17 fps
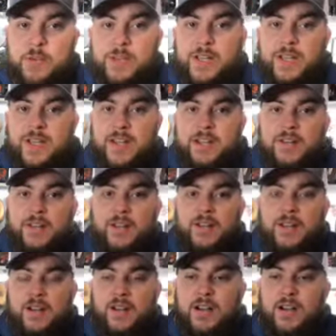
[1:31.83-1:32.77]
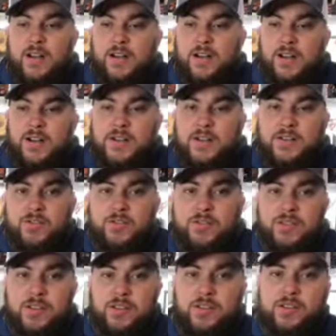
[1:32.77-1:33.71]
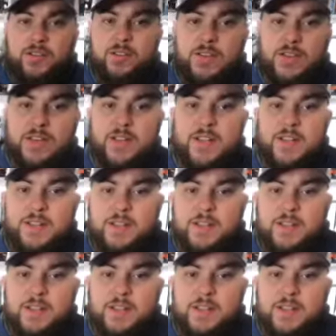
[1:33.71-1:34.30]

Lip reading: weekend here in Northern Illinois.